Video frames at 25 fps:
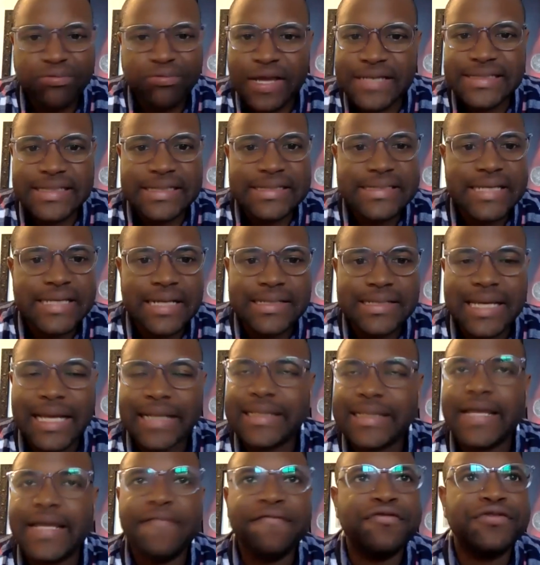present tense.
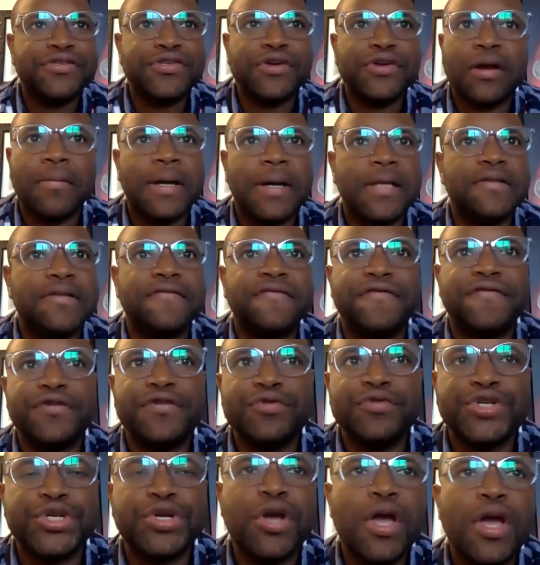I never talk about the
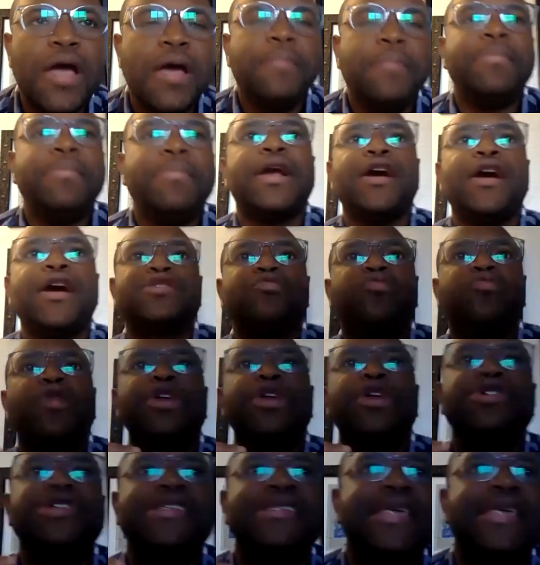future. Because when you